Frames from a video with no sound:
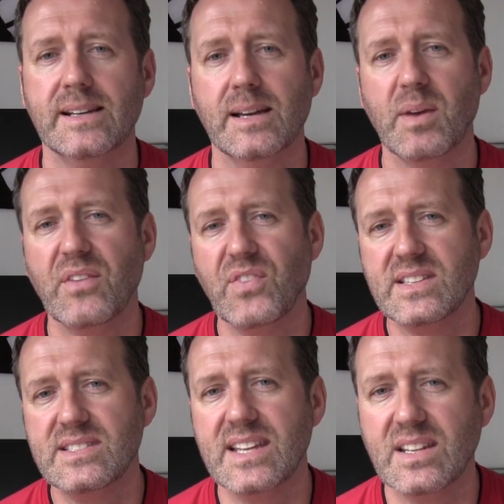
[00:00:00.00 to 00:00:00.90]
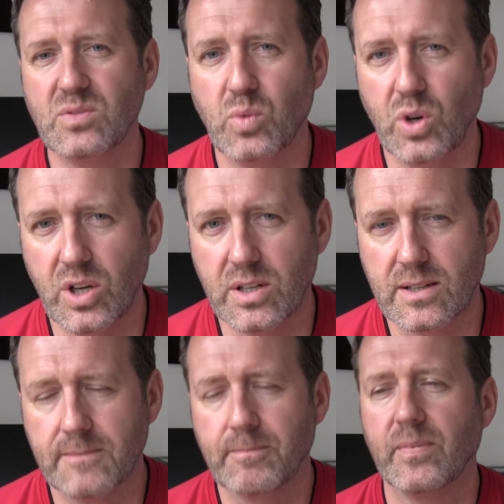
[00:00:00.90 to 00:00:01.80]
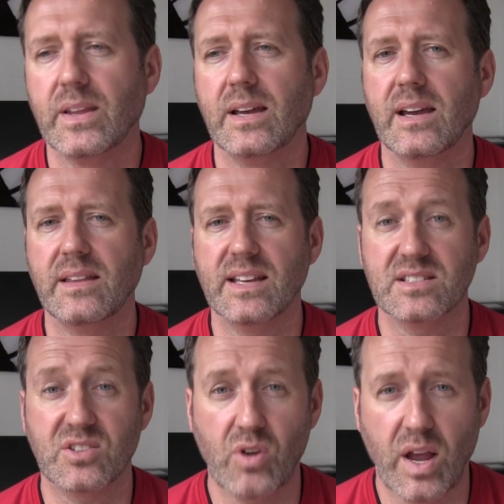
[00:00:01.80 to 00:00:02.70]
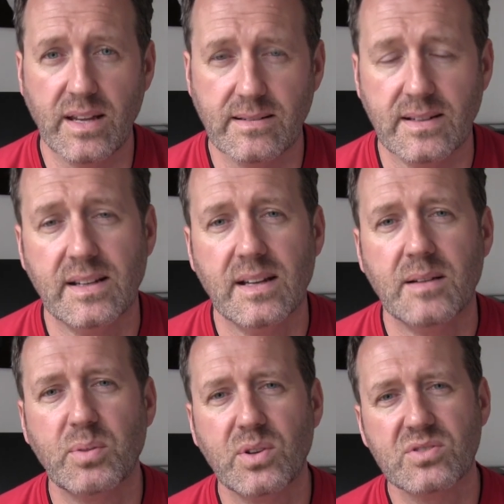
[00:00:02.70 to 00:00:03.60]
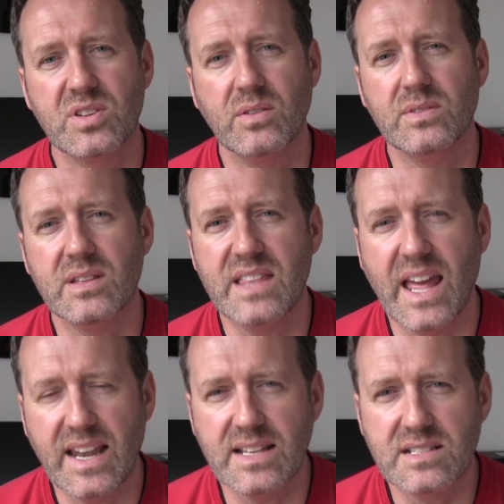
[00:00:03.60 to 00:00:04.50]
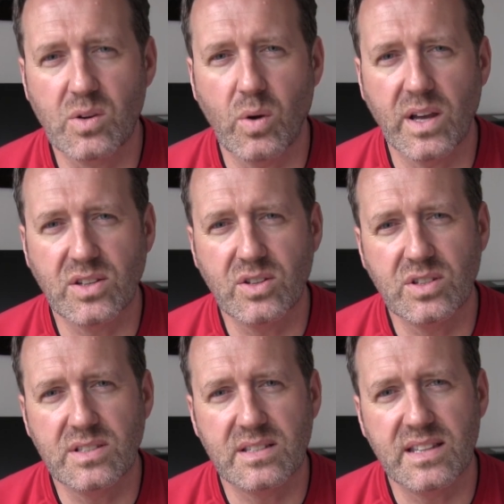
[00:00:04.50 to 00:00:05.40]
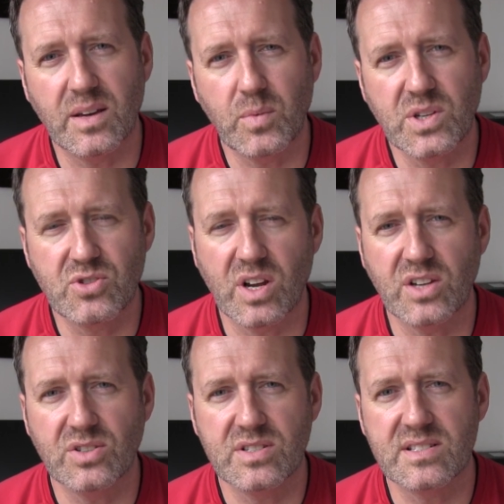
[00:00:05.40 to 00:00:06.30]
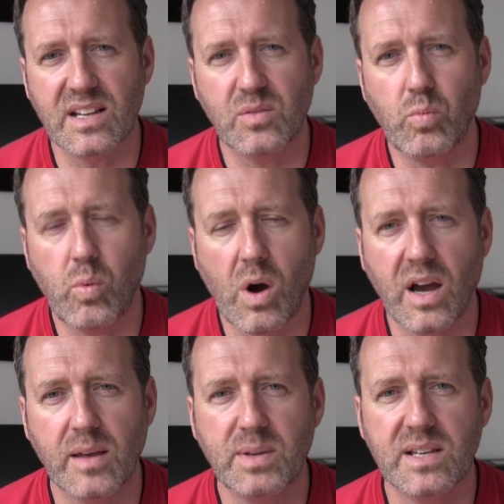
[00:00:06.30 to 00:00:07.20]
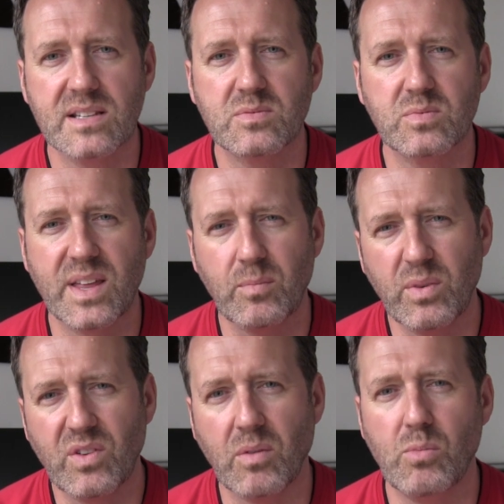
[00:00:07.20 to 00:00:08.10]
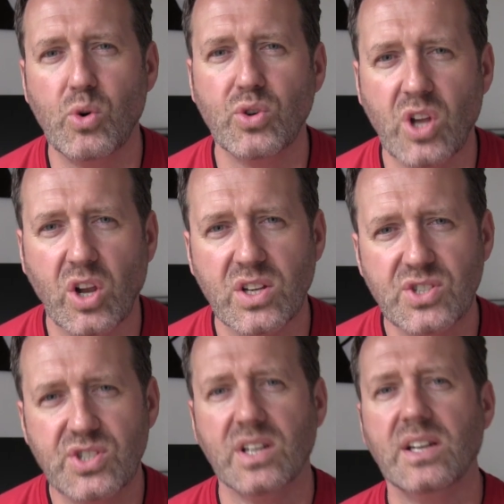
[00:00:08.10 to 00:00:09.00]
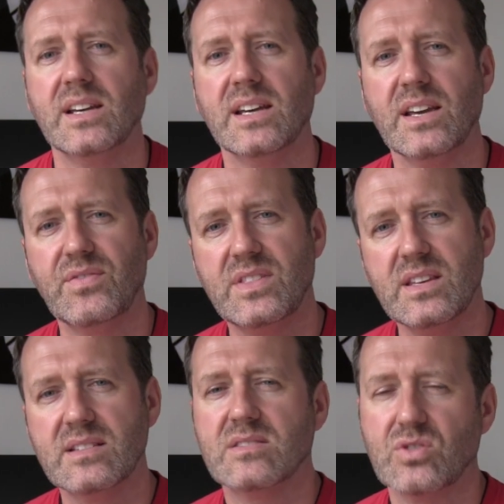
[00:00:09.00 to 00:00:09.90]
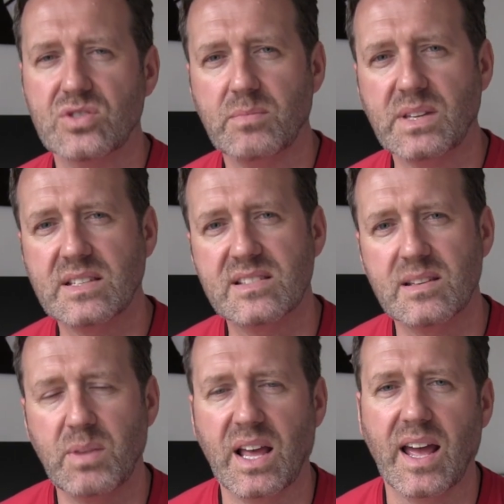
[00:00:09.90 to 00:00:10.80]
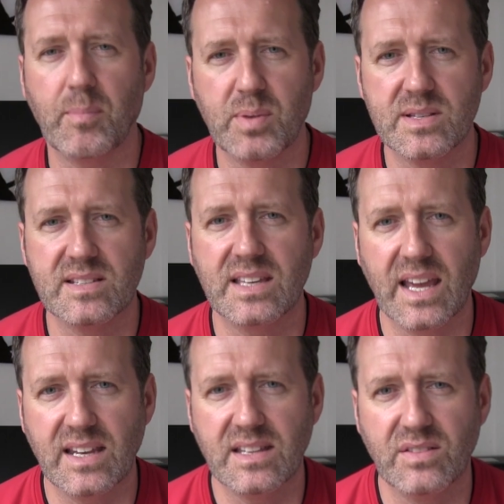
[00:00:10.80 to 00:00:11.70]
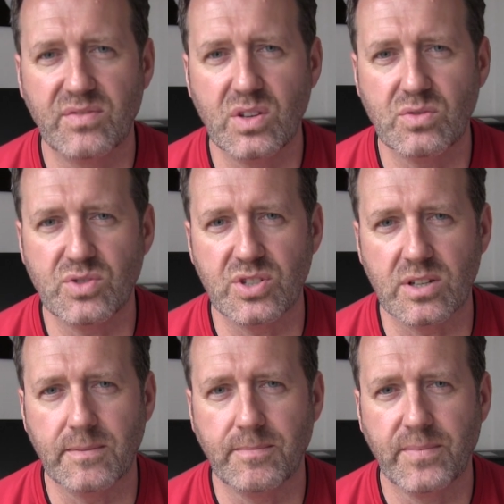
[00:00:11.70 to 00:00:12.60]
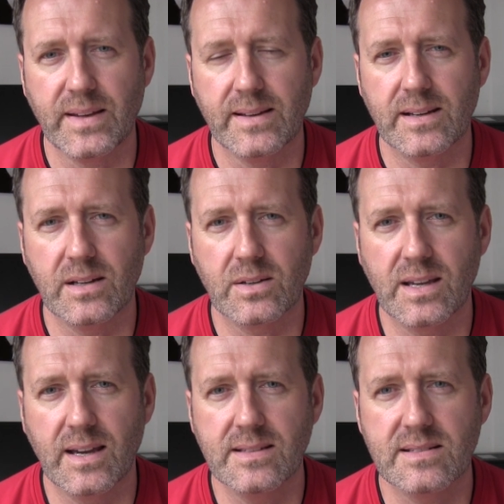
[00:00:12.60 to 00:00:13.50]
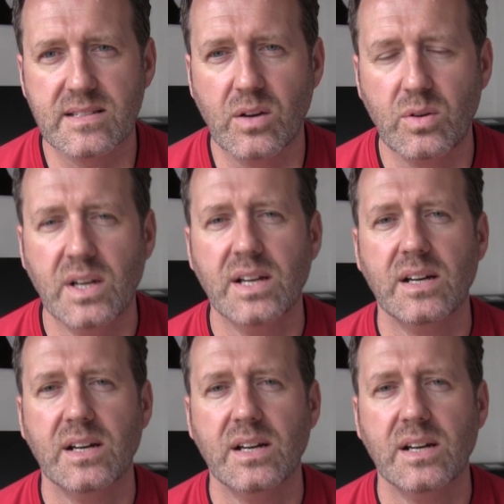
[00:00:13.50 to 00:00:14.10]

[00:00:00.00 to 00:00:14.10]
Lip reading: If it did work, that's great, but also then it's quite good that we try and understand why, because then we've got more knowledge if this or something similar happens again in the future. Okay, so